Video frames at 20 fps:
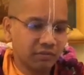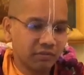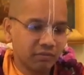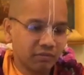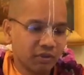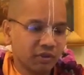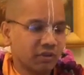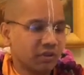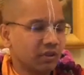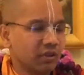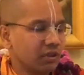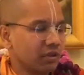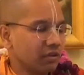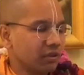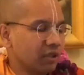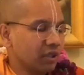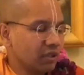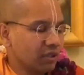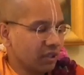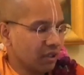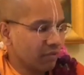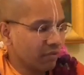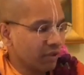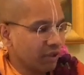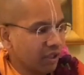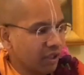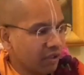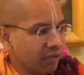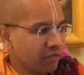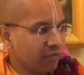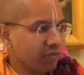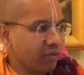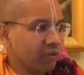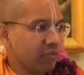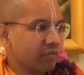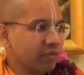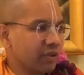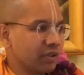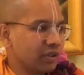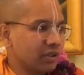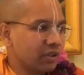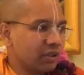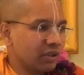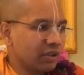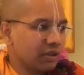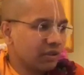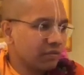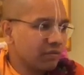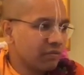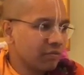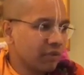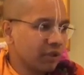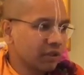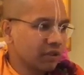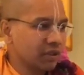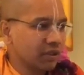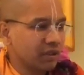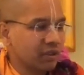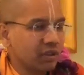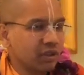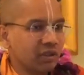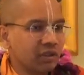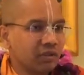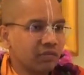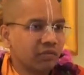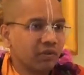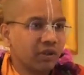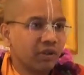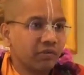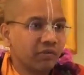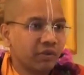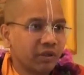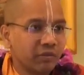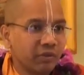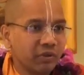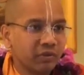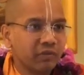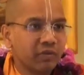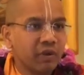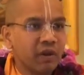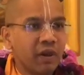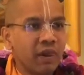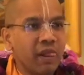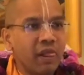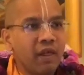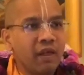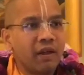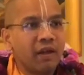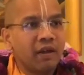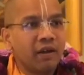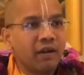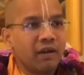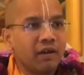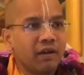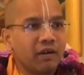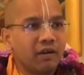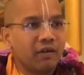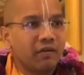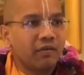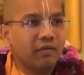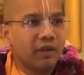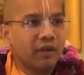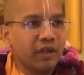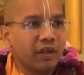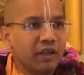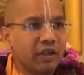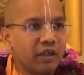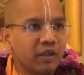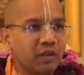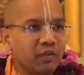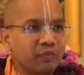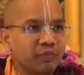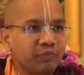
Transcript: because the things I'm reading from is the Bhaktisiddhanta Vani Vaibhav, where